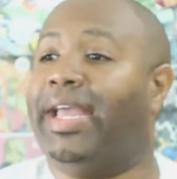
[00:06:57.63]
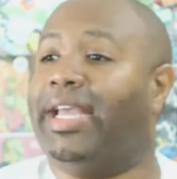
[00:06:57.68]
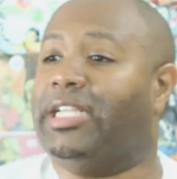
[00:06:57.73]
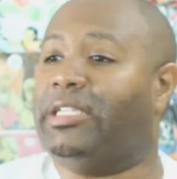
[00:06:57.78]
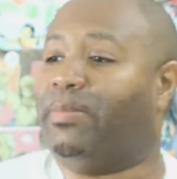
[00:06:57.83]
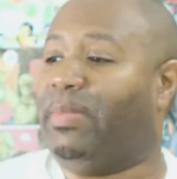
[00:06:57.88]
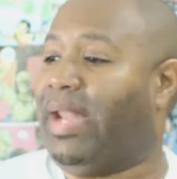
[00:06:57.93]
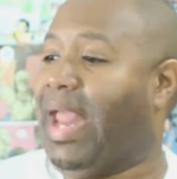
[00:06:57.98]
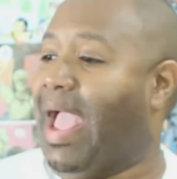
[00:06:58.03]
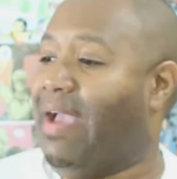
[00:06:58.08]

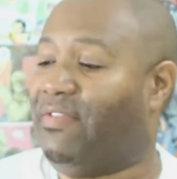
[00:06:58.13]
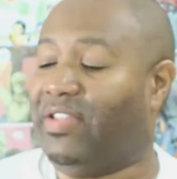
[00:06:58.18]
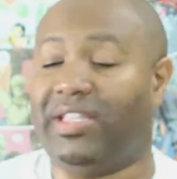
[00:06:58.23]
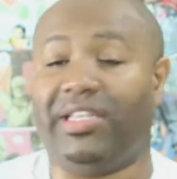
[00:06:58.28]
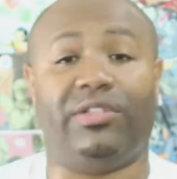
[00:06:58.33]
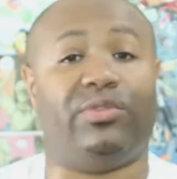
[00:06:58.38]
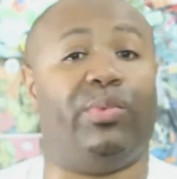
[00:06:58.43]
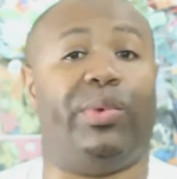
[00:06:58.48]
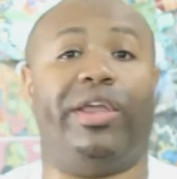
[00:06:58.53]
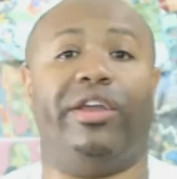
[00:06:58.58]
He's been having
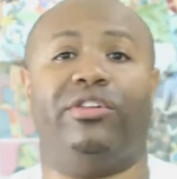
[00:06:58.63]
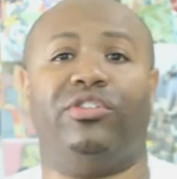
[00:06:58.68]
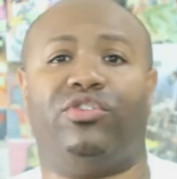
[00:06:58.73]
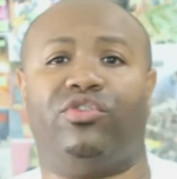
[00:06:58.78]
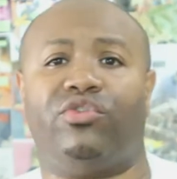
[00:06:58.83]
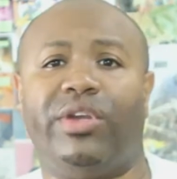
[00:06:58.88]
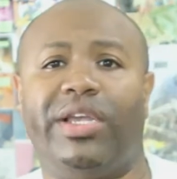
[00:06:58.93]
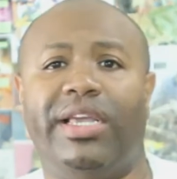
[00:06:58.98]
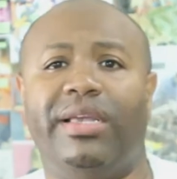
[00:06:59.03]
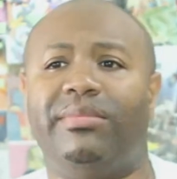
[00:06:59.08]
these weird
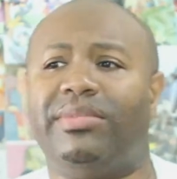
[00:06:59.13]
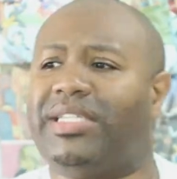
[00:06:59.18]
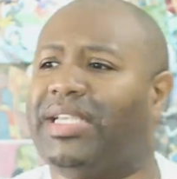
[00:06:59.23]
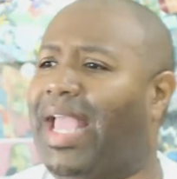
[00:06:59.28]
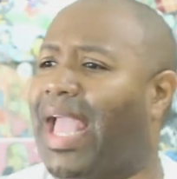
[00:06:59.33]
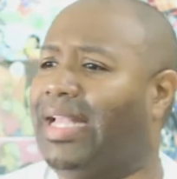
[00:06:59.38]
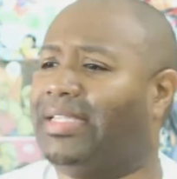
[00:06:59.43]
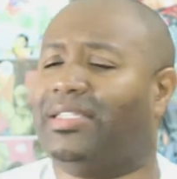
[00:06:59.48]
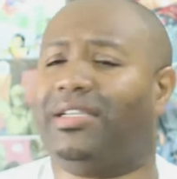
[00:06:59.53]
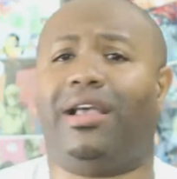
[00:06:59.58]
dreams. He
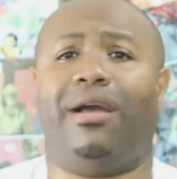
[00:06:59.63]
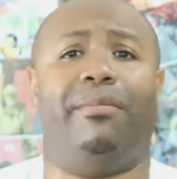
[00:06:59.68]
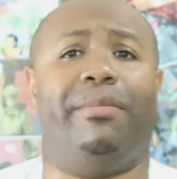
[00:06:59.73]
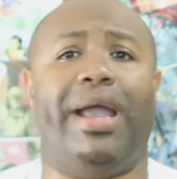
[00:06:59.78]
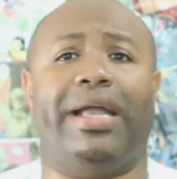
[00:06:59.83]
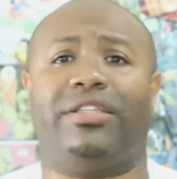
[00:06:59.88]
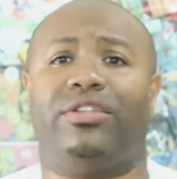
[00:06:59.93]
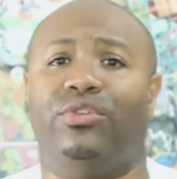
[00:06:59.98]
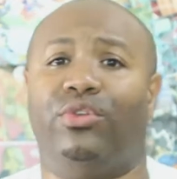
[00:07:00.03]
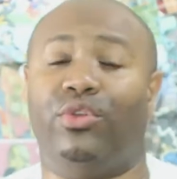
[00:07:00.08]
has to come
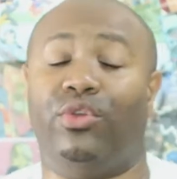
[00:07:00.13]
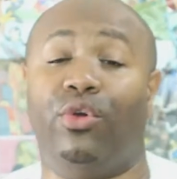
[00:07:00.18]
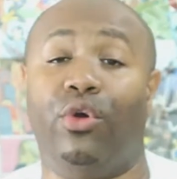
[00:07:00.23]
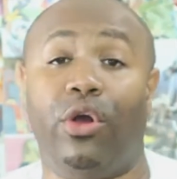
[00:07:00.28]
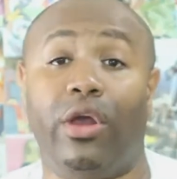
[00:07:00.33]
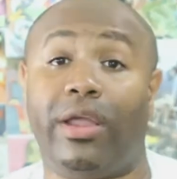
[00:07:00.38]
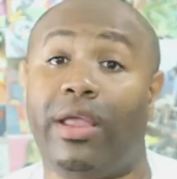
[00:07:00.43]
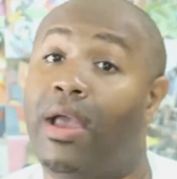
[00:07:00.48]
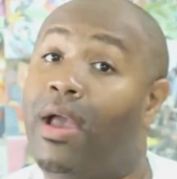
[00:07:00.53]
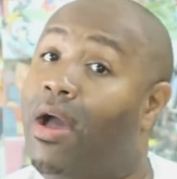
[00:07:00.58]
back to New
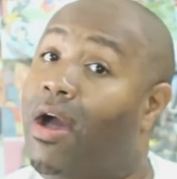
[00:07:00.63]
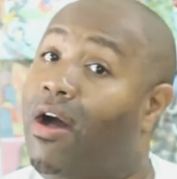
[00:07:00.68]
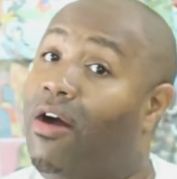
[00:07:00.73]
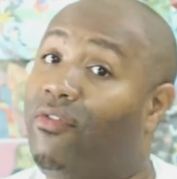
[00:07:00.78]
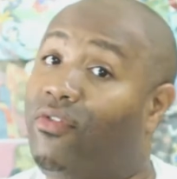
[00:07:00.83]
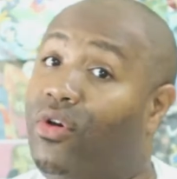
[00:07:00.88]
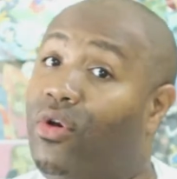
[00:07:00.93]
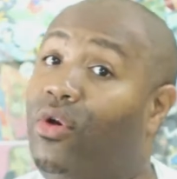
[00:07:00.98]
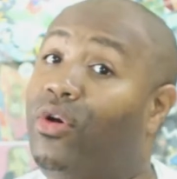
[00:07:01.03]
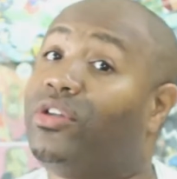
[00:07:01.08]
York.
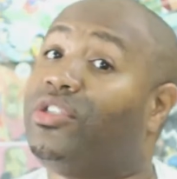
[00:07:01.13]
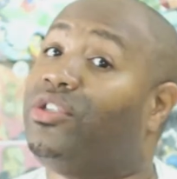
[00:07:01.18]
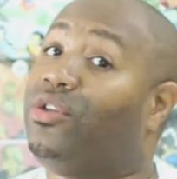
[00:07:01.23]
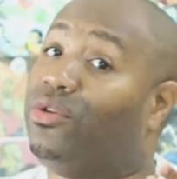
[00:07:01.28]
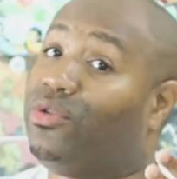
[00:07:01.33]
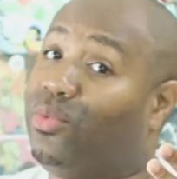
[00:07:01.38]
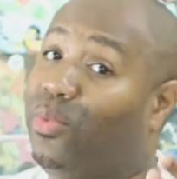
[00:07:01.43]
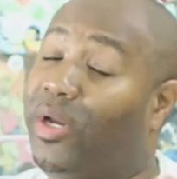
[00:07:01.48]
Of course, those